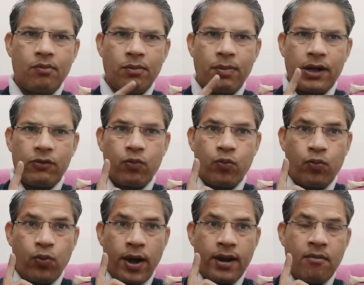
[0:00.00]
But
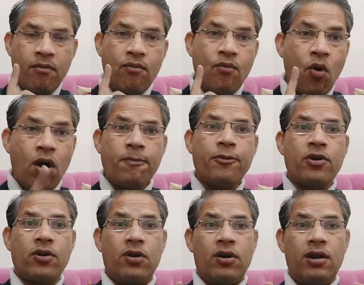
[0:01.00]
one more
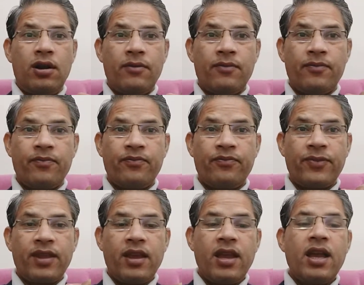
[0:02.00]
protocol,
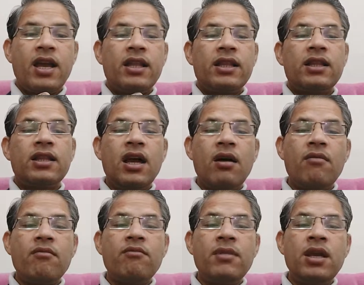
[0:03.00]
the
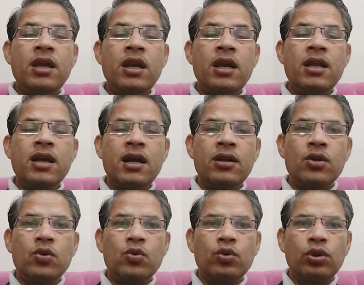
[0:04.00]
medial
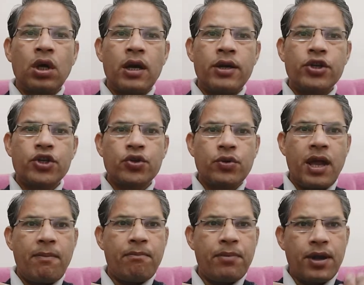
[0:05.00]
2/3 should
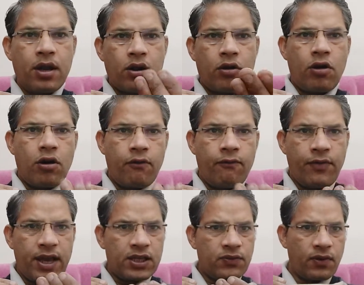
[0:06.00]
appear
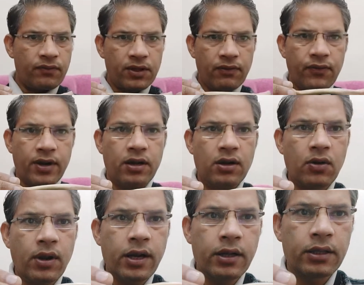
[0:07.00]
convex from the front.
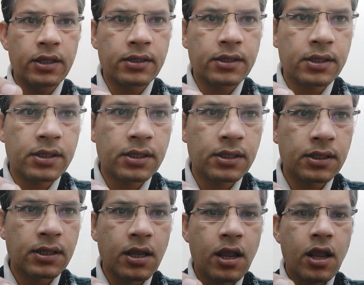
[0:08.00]
Look at this.
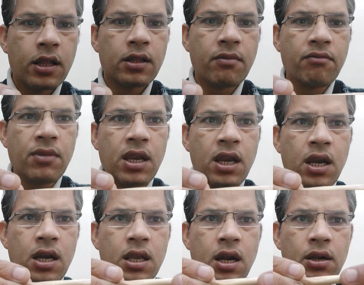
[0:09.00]
The
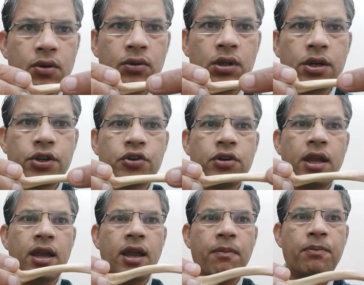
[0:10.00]
medial 2/3 should
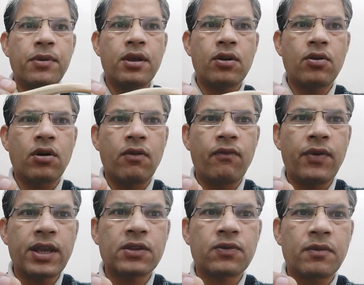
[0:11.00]
appear
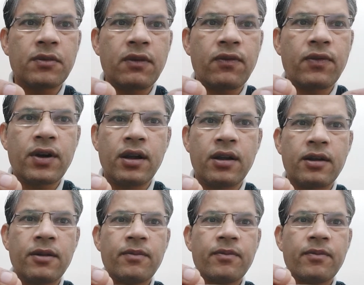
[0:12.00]
convex from the front.